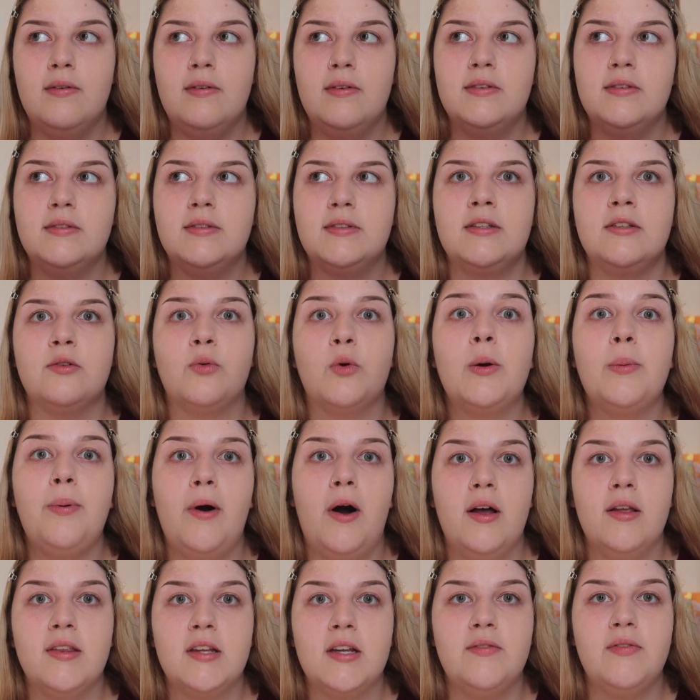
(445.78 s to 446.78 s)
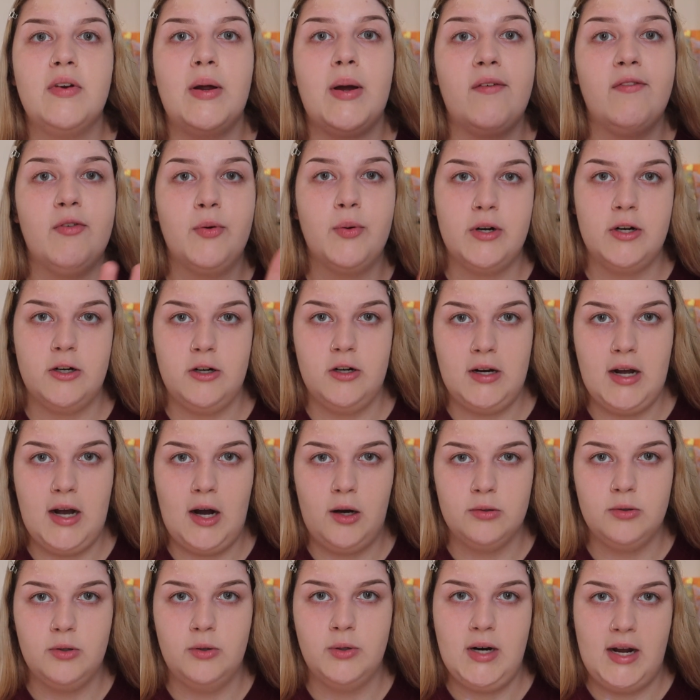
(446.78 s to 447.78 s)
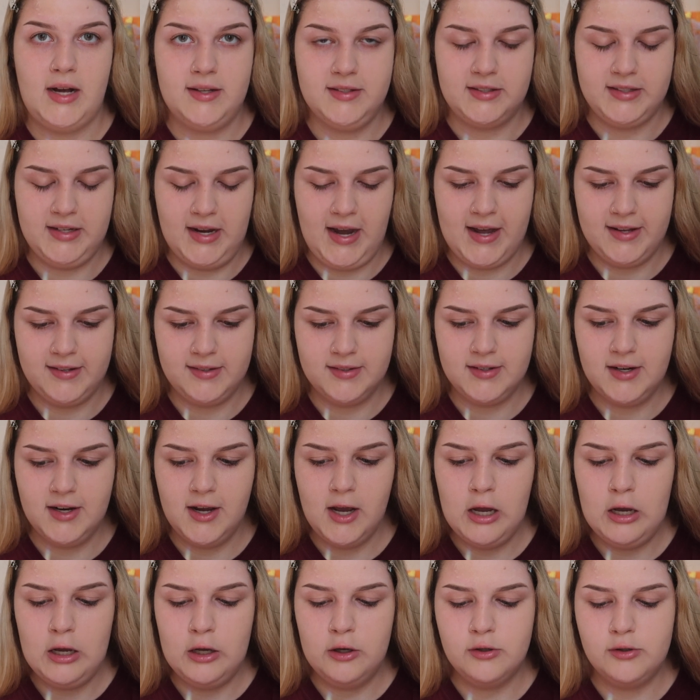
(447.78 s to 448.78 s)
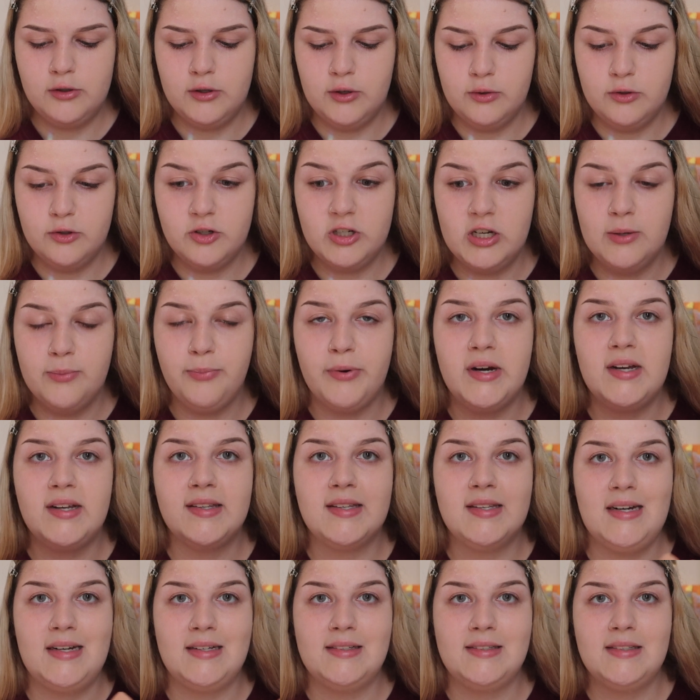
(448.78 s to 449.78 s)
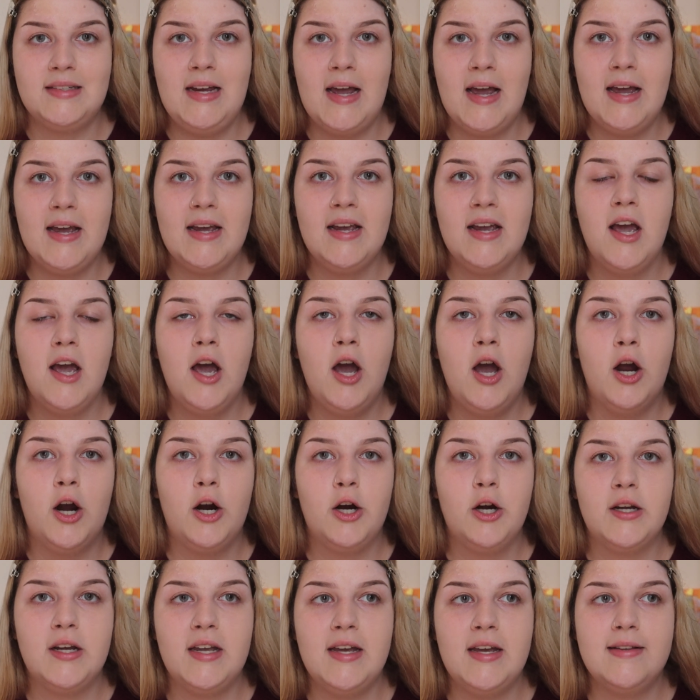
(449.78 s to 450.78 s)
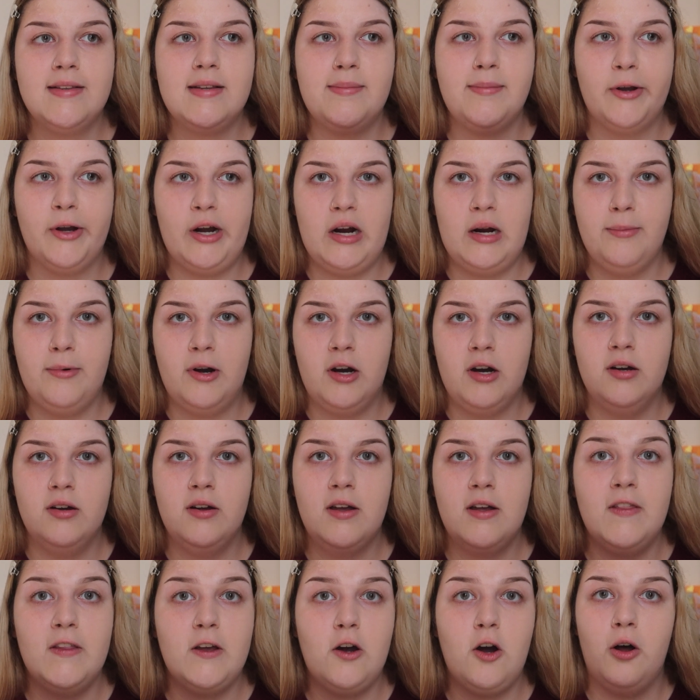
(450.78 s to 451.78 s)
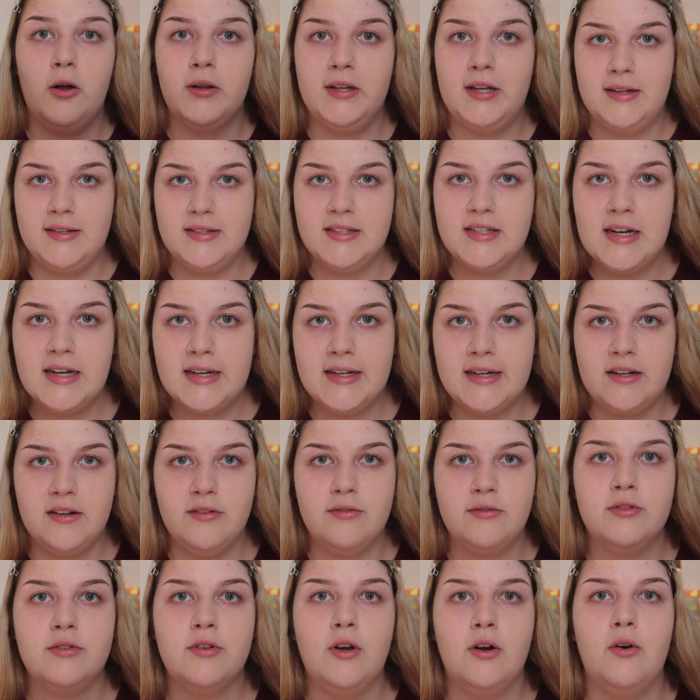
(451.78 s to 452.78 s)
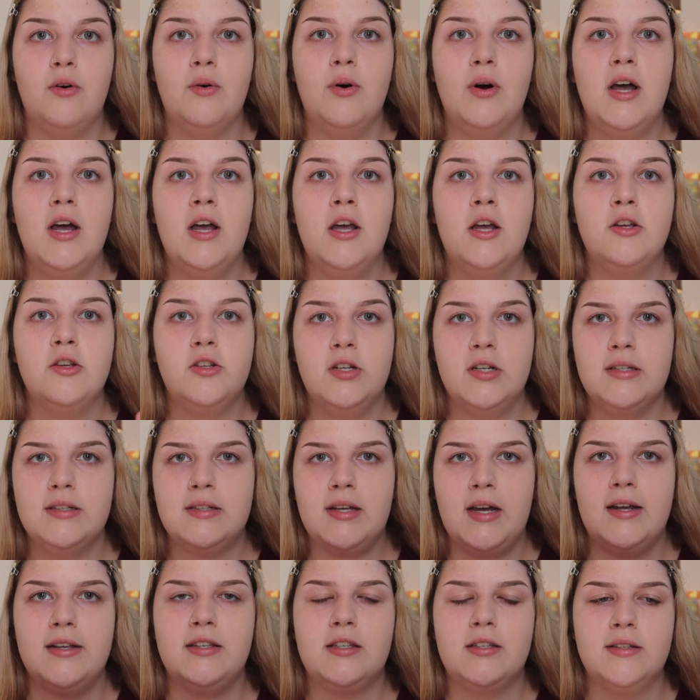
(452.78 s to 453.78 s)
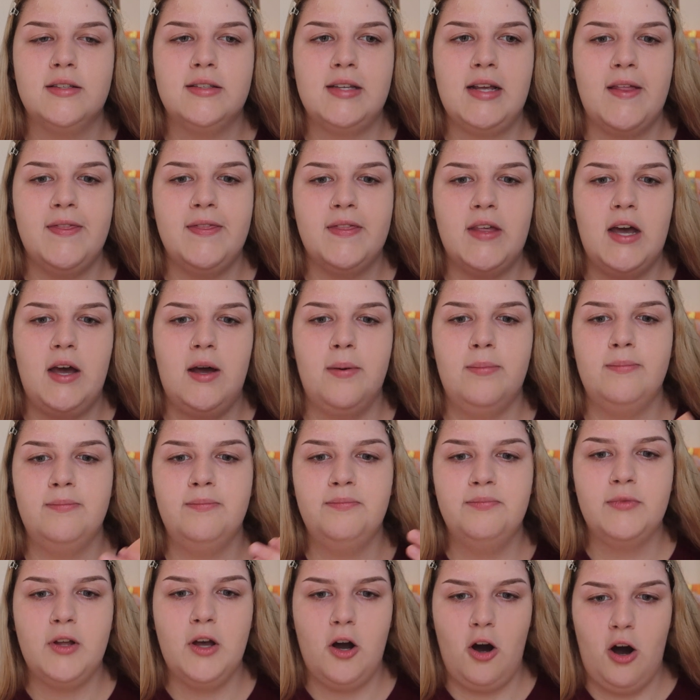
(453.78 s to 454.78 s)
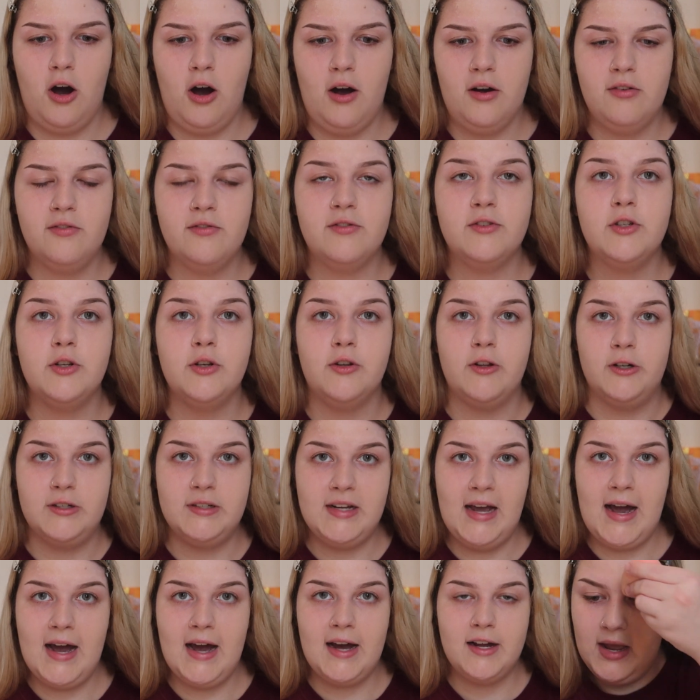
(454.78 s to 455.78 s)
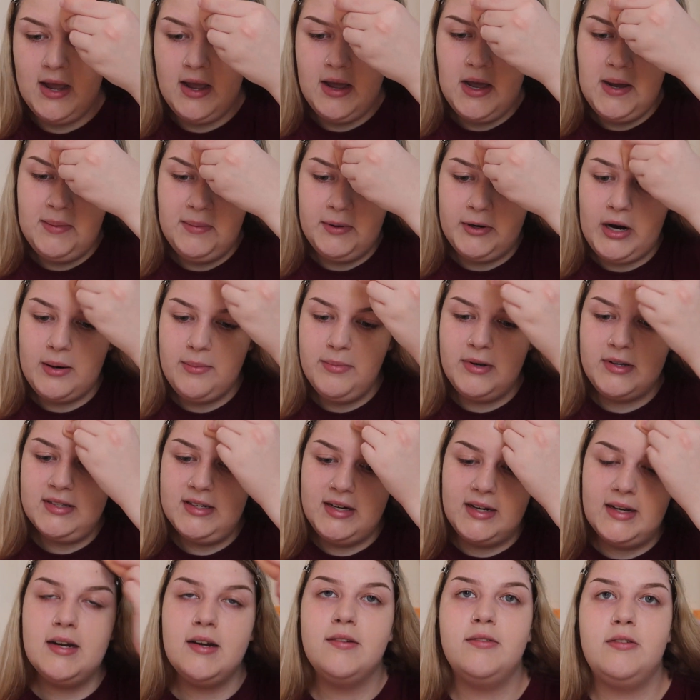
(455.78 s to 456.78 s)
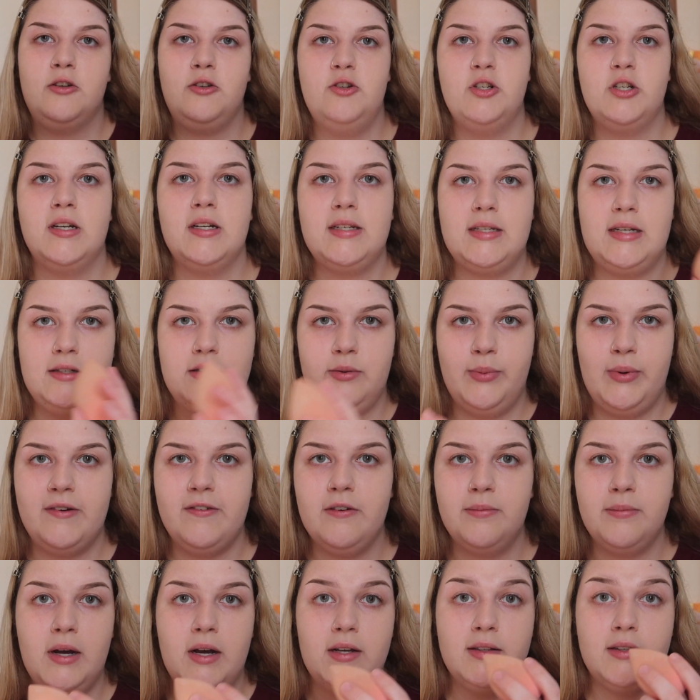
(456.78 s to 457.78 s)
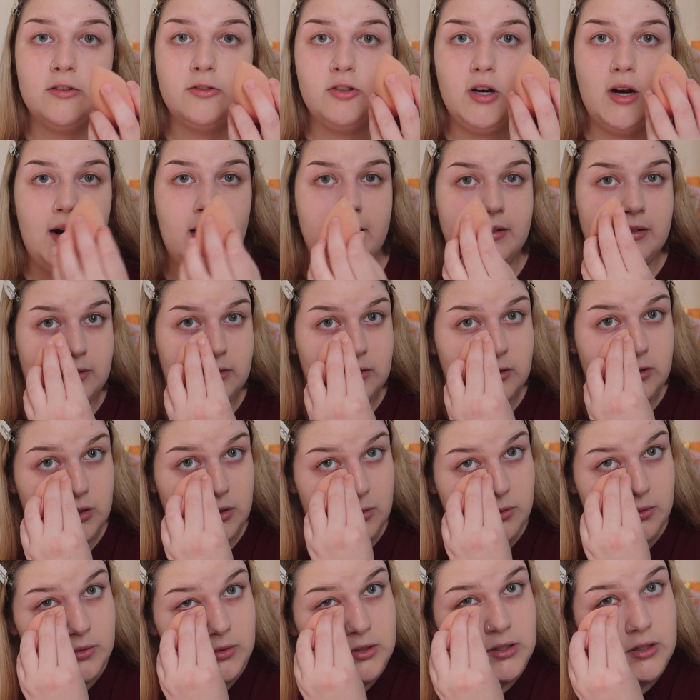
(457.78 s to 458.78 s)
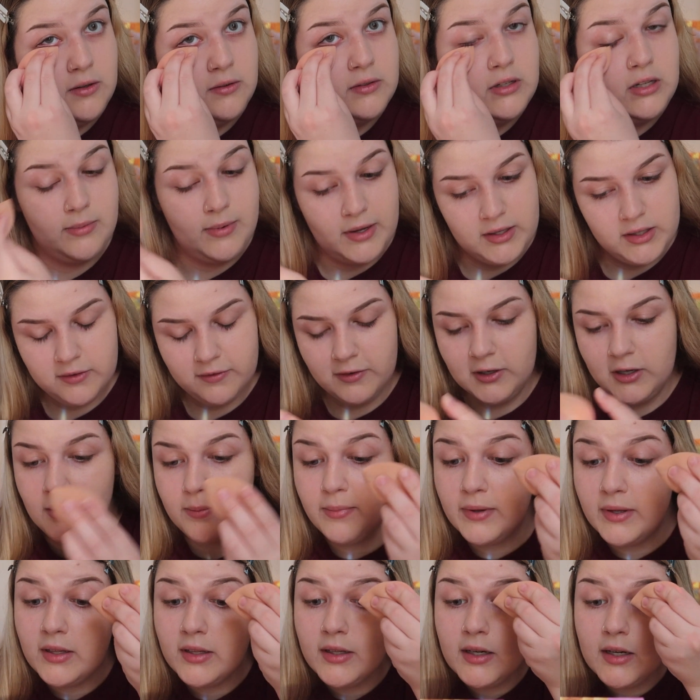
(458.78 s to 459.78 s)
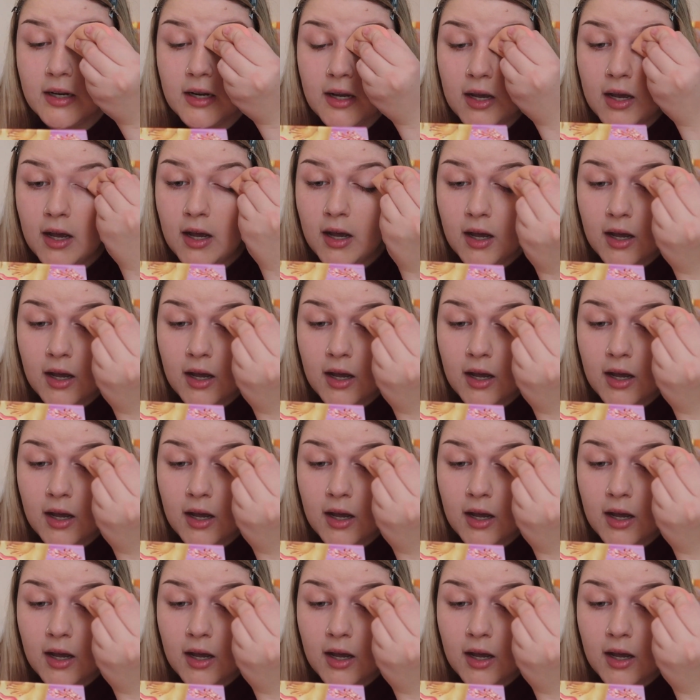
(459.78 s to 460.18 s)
since we're positive, not everyone in our household has to test. So she brings the next day her kids and my grandma, and they all test negative. So she decides to send them off to their dad. My grandma's negative, so she stays away from us, tries to, you know, to the best of her ability.